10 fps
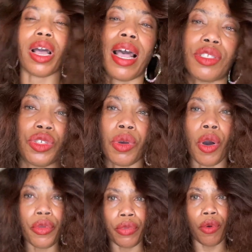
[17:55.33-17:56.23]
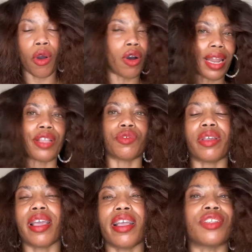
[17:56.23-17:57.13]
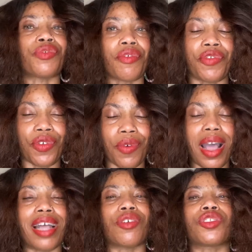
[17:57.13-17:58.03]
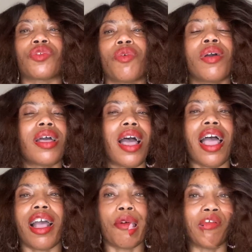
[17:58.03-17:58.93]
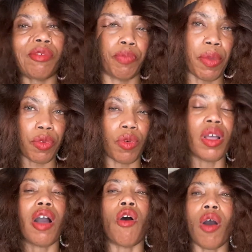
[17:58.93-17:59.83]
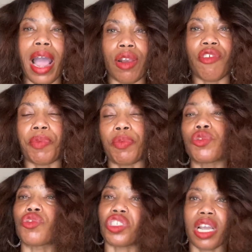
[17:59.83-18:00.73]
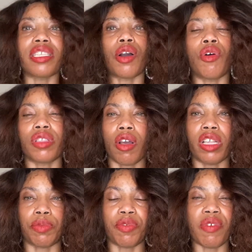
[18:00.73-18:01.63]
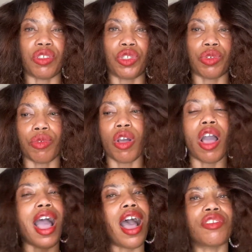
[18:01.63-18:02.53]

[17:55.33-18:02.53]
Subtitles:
As you all know, all I do here is review. And also, when I give out my own, I love people to share their own experience too. How